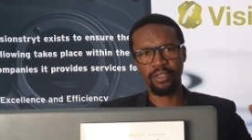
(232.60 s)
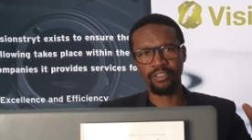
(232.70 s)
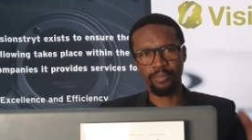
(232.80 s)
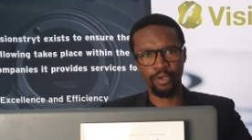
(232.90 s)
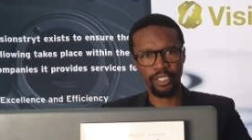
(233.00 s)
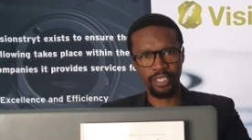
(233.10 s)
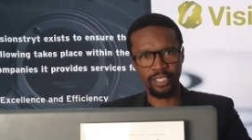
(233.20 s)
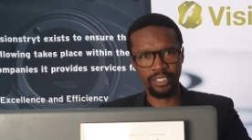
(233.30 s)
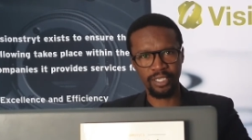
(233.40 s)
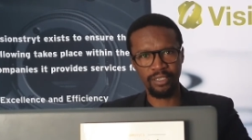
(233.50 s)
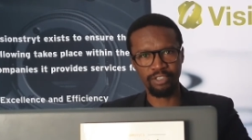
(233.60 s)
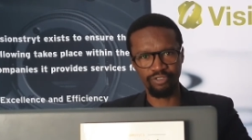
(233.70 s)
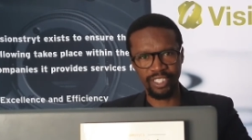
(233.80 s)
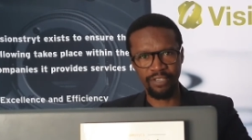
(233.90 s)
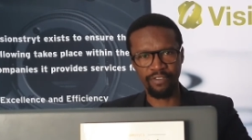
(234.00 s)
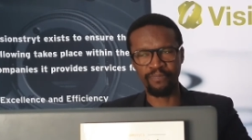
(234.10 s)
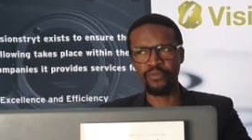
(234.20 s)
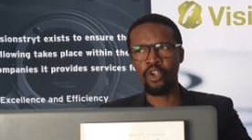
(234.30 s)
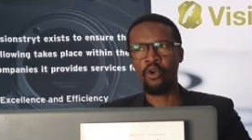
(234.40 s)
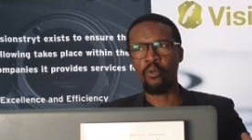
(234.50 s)
the person is, is receiving.
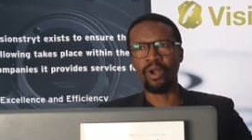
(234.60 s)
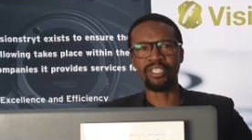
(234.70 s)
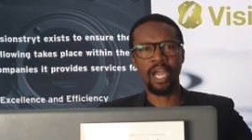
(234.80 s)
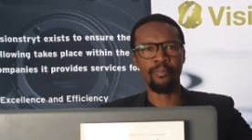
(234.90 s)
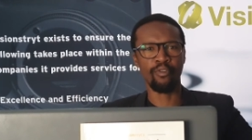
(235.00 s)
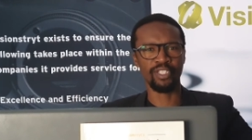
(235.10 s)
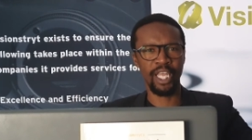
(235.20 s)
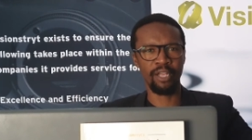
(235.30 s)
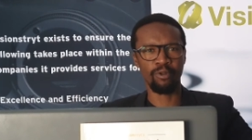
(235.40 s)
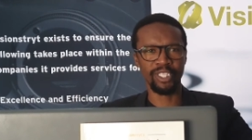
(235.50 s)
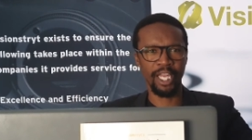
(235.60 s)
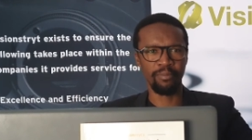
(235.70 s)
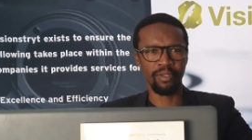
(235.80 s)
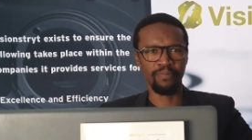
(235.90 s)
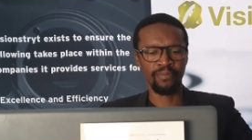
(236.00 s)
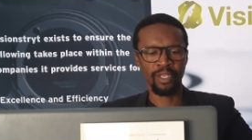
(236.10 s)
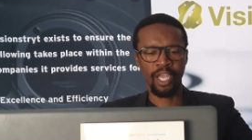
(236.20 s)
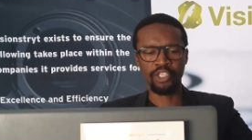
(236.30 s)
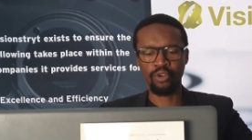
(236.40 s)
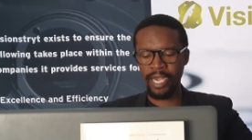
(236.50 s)
What type of sale will that be?
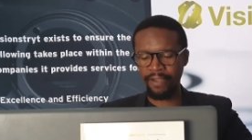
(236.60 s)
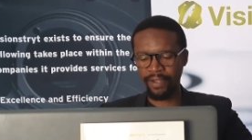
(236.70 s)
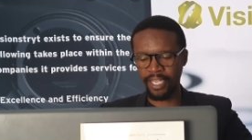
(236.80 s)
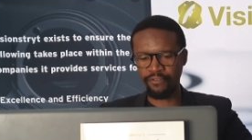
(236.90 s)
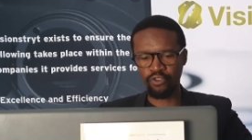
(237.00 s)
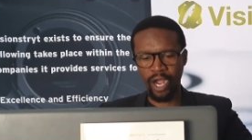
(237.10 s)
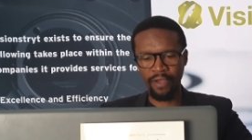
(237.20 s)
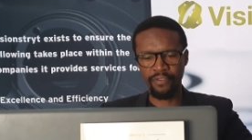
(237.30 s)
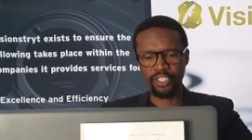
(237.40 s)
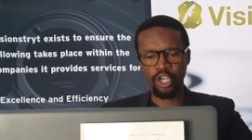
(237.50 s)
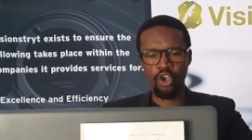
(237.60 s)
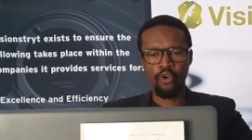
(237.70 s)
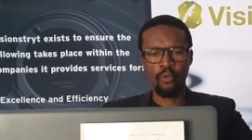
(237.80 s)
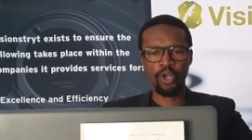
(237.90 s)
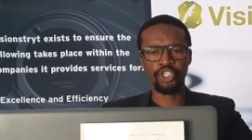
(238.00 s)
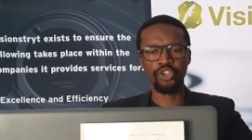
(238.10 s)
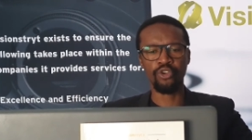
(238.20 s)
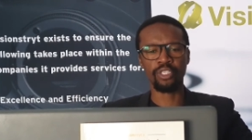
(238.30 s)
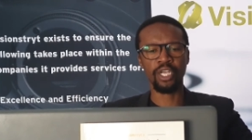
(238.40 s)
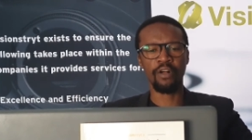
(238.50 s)
And so never give to others what
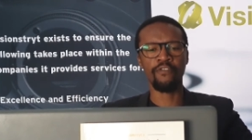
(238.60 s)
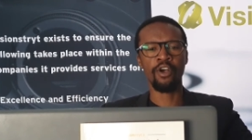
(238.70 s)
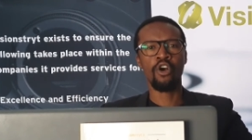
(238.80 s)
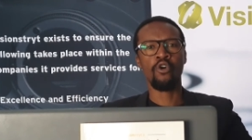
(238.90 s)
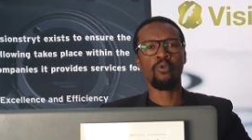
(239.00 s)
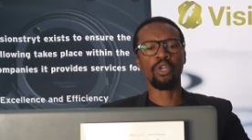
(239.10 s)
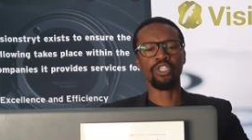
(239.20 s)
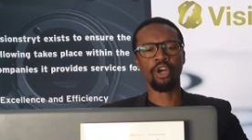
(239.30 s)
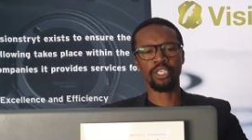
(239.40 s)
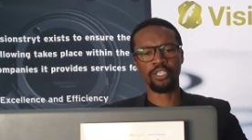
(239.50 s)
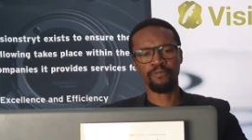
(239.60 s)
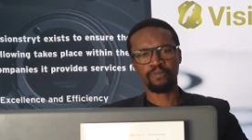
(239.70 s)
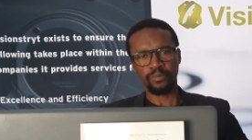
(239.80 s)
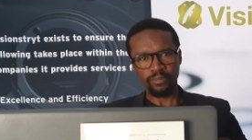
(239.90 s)
you yourself will not